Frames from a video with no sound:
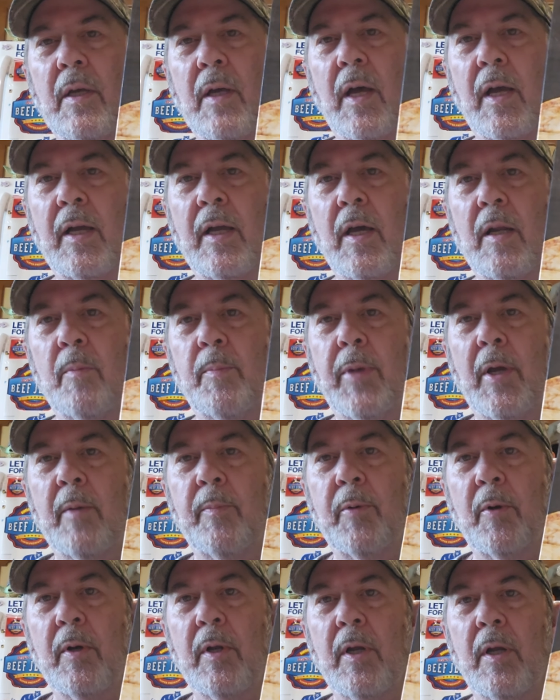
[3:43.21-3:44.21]
I got a
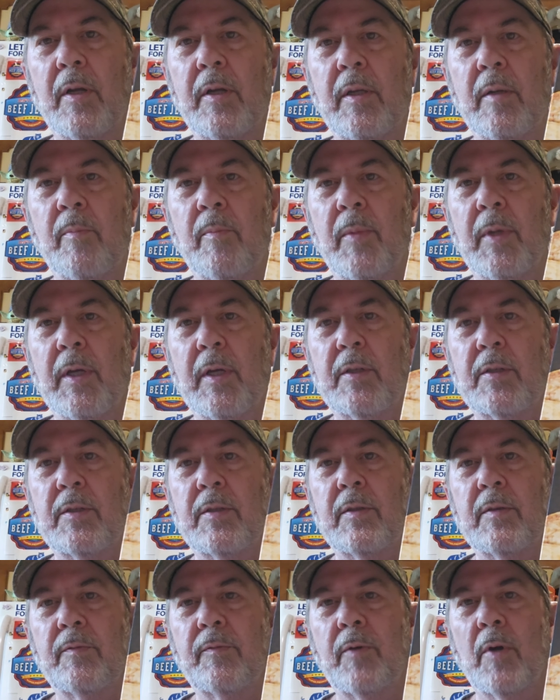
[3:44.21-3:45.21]
pepper and onion
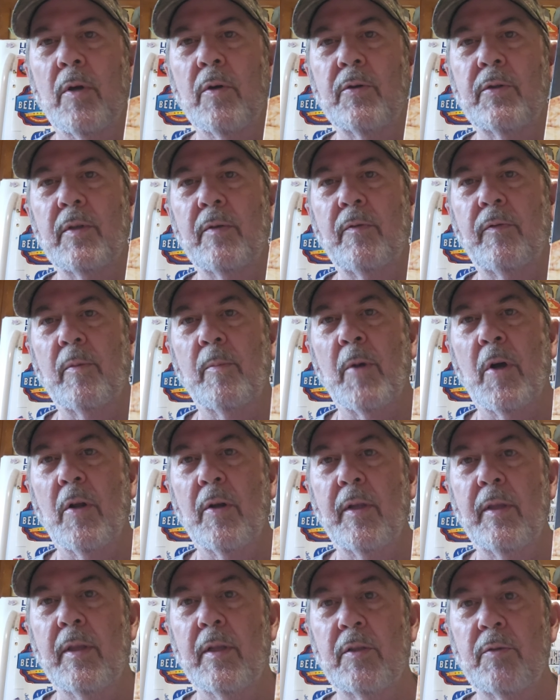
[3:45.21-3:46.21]
mix frozen from
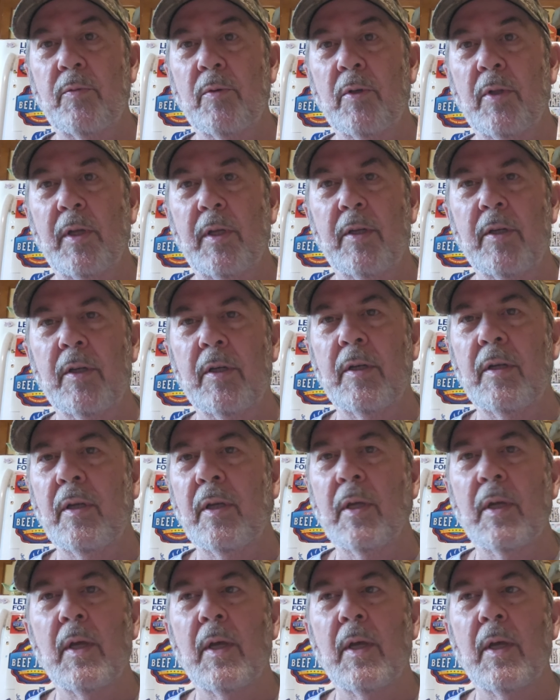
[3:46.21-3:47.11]
Aldi that's really good.